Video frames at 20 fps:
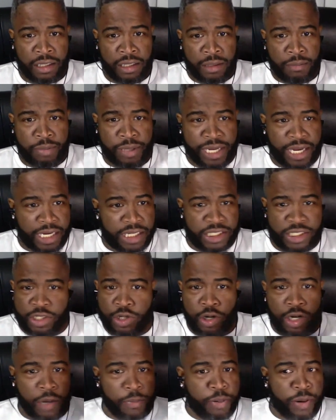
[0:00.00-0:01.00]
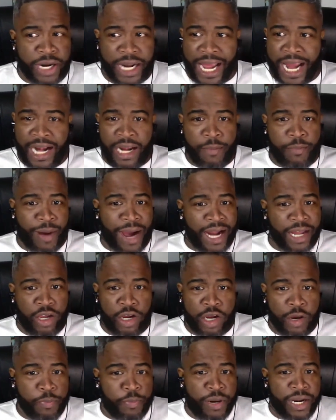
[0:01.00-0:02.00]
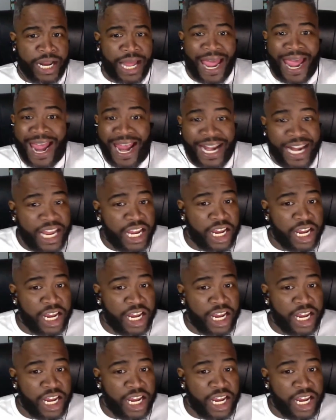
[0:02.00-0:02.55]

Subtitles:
Because you could put anybody, you could put any